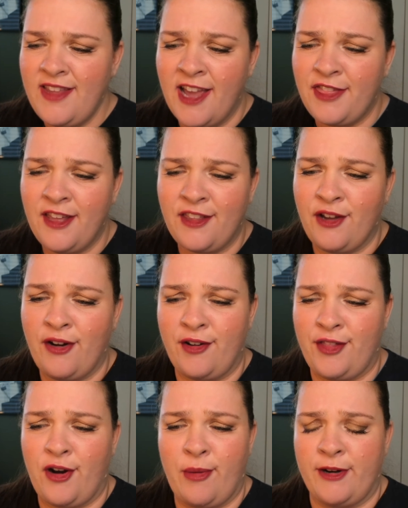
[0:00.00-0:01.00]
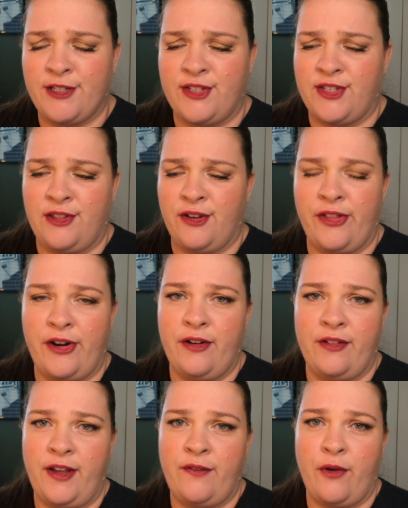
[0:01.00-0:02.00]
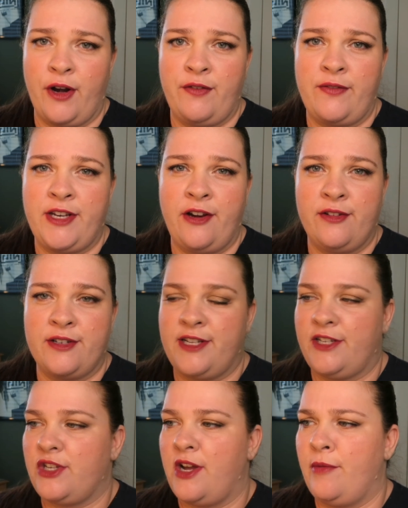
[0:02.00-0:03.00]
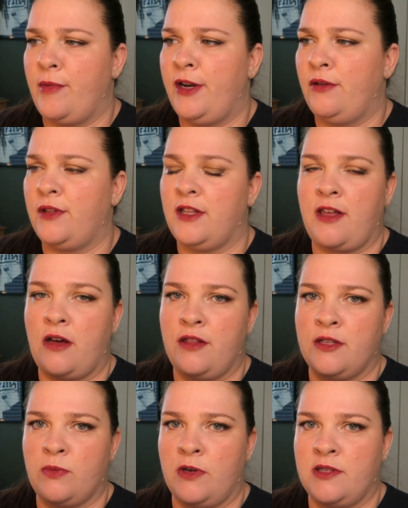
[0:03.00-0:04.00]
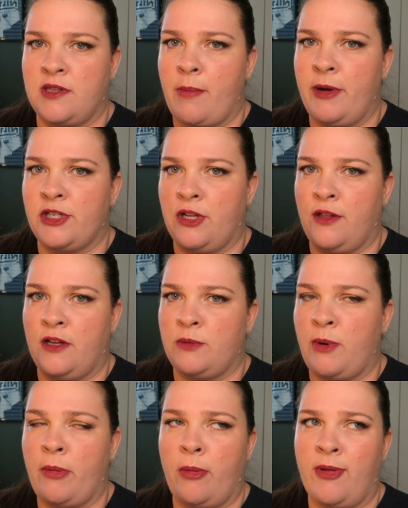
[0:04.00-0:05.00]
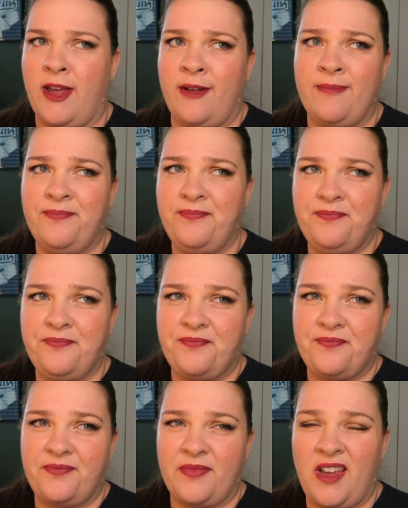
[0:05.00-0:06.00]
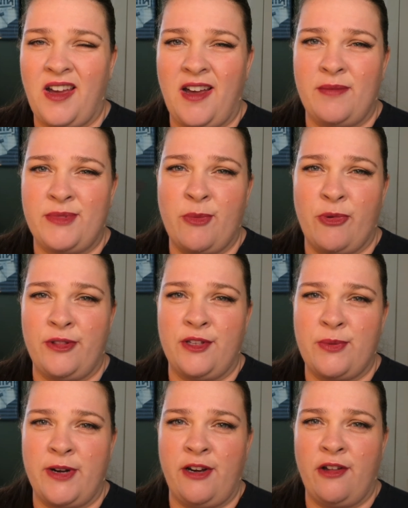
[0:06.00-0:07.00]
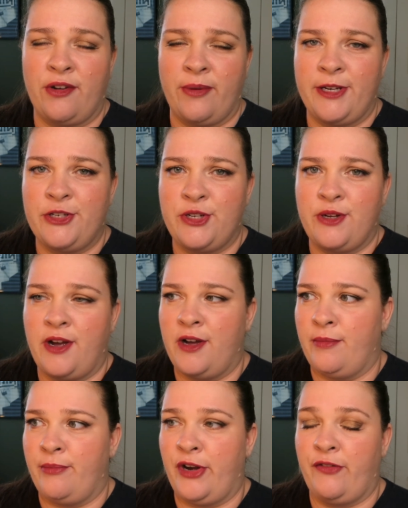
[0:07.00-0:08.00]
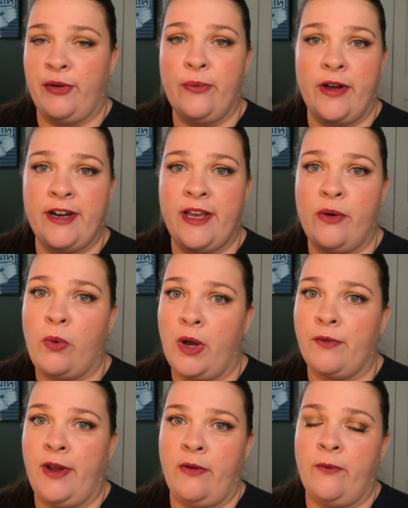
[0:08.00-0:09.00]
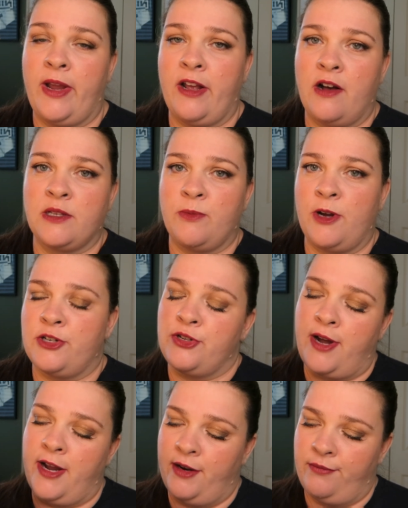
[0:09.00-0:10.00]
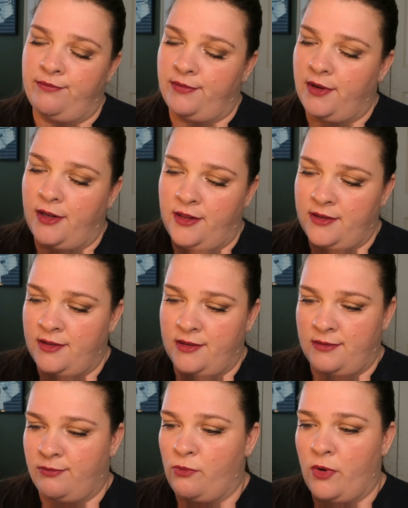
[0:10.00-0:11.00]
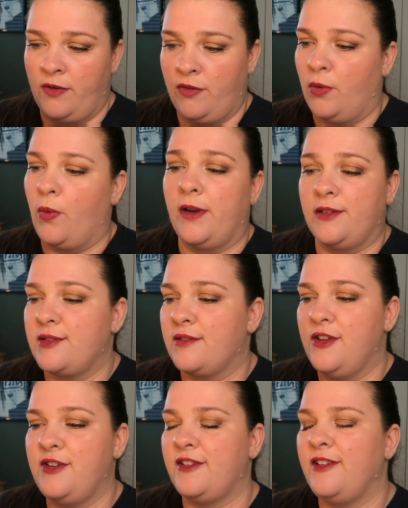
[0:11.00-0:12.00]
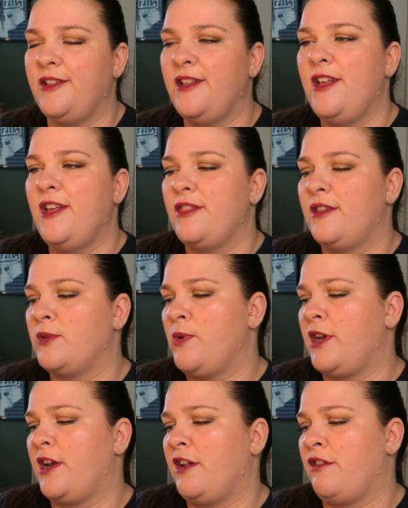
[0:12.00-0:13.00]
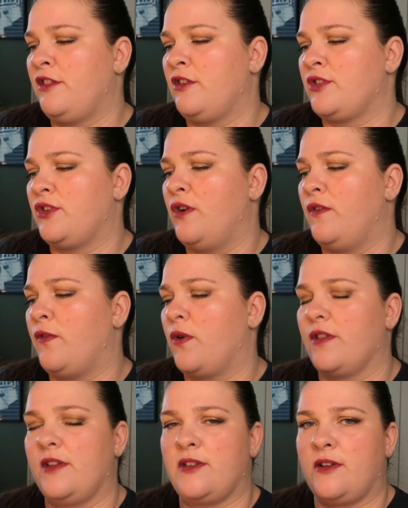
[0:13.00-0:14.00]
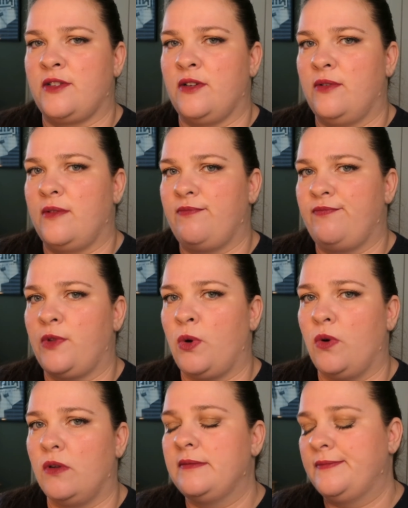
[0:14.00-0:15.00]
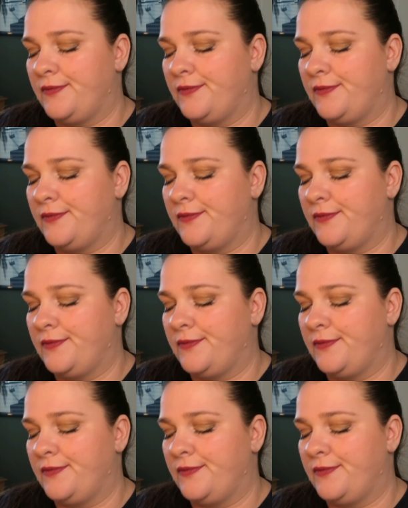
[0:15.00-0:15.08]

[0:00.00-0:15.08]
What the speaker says: I think there are brushes in there that are like $40, $50 each. I don't think that this one is that much. I think it's probably somewhere in the $20 range. But if you want to get one Wayne Goss brush, this is one of the ones. This one, and I think there's an 04 that's also cool.